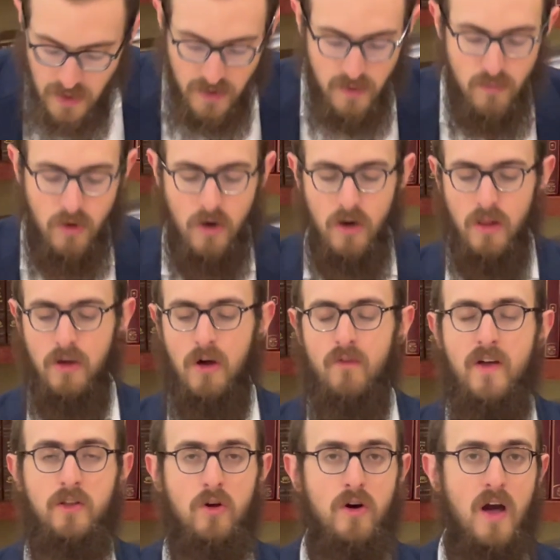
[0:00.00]
limkor
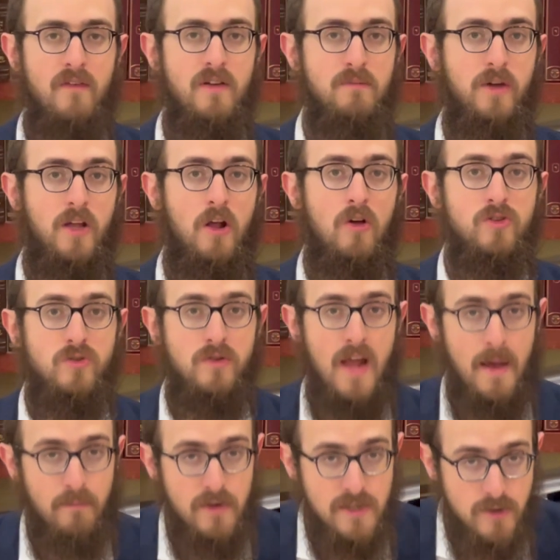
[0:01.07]
le'oved kochavim, can also
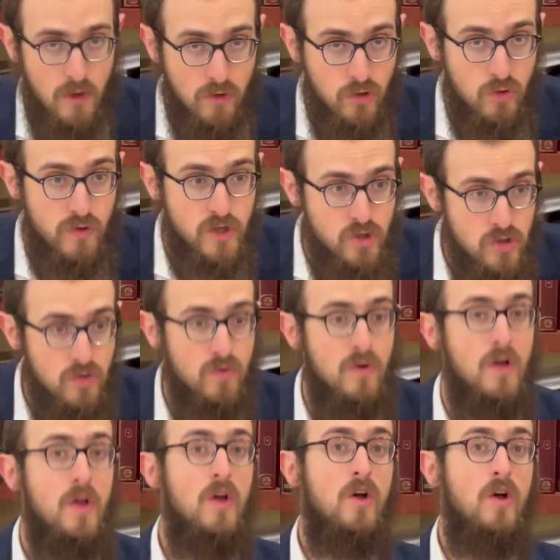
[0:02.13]
not be sold to a Jew